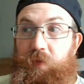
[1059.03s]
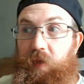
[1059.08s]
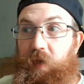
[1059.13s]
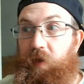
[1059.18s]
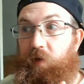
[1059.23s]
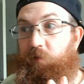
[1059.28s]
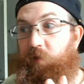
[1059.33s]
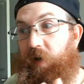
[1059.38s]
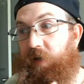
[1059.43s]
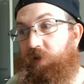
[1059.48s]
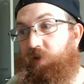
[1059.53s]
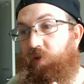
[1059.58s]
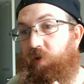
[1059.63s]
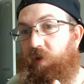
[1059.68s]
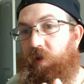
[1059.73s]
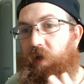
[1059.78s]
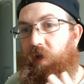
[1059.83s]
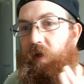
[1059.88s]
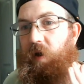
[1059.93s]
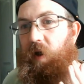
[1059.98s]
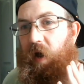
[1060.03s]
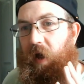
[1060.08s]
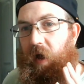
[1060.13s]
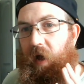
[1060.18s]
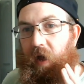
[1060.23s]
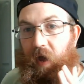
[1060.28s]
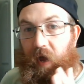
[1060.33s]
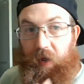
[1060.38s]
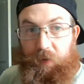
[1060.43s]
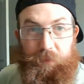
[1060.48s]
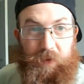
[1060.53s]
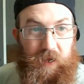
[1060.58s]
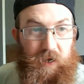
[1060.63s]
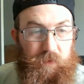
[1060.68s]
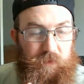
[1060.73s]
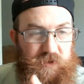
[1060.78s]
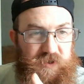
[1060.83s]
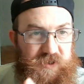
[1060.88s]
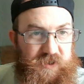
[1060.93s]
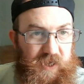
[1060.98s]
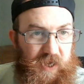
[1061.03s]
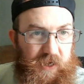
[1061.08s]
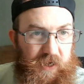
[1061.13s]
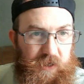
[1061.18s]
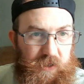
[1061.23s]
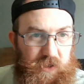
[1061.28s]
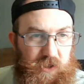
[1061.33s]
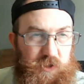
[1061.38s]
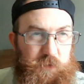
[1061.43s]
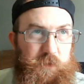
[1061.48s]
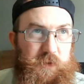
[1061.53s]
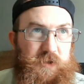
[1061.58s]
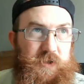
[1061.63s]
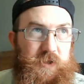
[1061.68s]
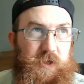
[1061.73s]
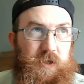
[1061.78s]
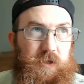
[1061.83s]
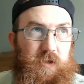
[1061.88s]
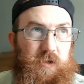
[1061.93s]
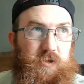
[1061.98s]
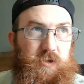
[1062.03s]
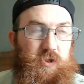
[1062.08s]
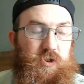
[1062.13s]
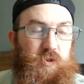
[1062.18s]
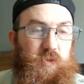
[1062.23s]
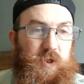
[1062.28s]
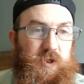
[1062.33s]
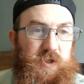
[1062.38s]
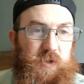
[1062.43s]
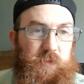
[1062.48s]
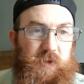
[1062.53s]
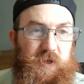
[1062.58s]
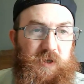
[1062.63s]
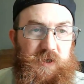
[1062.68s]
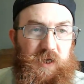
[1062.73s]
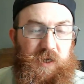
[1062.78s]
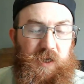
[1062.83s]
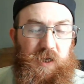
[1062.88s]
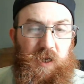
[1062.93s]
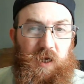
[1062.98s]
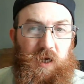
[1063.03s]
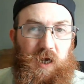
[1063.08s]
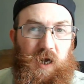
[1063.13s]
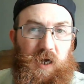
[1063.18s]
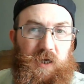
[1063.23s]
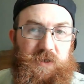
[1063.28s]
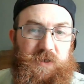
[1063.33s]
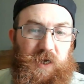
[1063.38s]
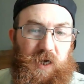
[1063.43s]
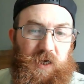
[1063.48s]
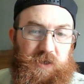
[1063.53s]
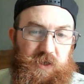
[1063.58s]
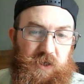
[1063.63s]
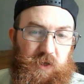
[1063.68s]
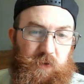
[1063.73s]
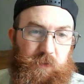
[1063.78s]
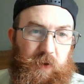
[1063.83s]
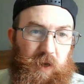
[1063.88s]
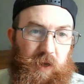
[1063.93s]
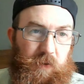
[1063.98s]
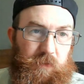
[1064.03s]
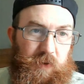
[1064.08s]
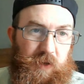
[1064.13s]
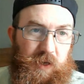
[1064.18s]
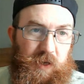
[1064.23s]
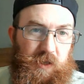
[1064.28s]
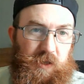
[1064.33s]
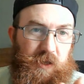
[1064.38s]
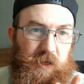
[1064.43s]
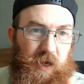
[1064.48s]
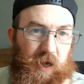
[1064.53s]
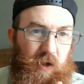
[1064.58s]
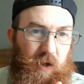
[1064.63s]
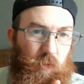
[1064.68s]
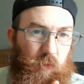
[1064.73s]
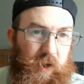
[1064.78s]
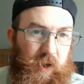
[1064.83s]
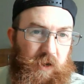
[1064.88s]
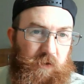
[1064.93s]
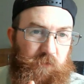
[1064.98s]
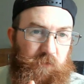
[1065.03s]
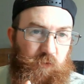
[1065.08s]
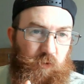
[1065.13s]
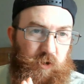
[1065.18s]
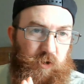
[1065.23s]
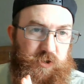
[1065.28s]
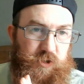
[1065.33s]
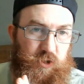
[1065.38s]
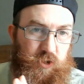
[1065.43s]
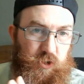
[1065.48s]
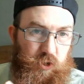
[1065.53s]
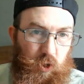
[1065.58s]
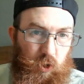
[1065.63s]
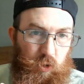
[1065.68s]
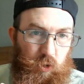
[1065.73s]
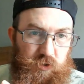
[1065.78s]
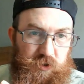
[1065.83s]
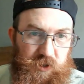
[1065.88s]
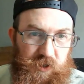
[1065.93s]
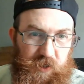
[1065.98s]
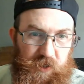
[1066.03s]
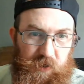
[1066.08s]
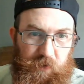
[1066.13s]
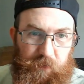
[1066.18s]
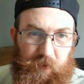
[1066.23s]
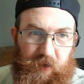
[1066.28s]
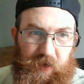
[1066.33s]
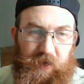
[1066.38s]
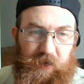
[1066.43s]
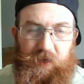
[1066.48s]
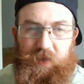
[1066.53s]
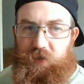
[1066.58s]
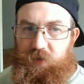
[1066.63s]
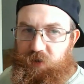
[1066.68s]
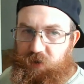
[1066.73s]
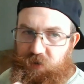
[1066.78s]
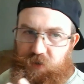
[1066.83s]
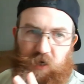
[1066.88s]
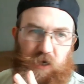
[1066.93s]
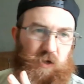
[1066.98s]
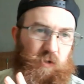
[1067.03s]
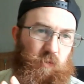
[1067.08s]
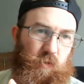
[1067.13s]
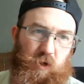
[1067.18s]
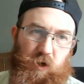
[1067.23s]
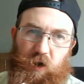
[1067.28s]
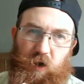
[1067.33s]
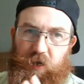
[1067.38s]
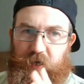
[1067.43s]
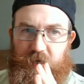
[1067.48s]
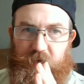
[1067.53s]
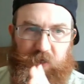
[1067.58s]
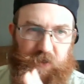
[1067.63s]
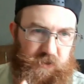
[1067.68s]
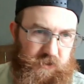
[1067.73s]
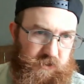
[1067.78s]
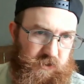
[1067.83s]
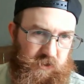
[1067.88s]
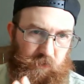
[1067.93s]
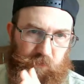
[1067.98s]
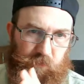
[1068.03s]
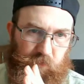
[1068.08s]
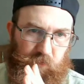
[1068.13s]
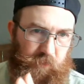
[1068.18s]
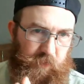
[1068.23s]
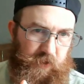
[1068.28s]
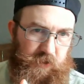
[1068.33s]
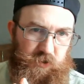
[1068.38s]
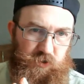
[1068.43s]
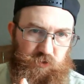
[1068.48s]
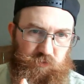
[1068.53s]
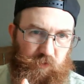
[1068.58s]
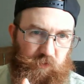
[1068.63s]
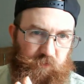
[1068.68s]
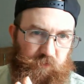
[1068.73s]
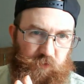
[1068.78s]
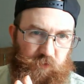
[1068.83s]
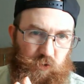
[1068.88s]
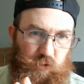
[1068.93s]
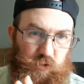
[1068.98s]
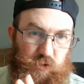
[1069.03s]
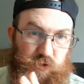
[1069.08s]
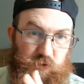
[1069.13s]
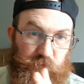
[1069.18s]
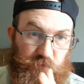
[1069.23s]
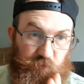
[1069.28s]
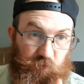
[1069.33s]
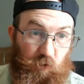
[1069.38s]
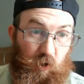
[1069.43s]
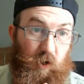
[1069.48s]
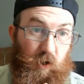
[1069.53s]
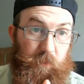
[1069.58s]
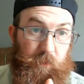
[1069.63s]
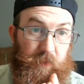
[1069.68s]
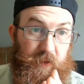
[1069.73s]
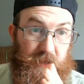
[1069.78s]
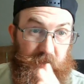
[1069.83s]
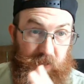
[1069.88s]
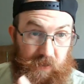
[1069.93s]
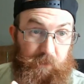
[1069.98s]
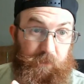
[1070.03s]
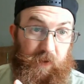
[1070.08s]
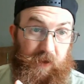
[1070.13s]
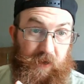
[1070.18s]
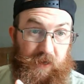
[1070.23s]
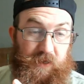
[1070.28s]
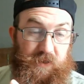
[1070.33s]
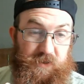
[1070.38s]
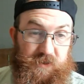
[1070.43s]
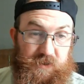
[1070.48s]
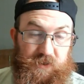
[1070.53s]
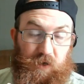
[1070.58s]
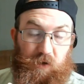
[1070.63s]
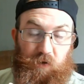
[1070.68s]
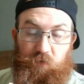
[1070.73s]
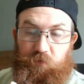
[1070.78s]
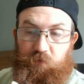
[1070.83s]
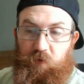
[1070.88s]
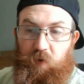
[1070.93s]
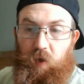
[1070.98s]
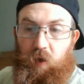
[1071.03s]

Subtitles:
eventually I made a mistake in this particular situation because I didn't contact eBay immediately. I waited for it to go to eBay, and this is kind of where I get some mixed reviews from eBay itself.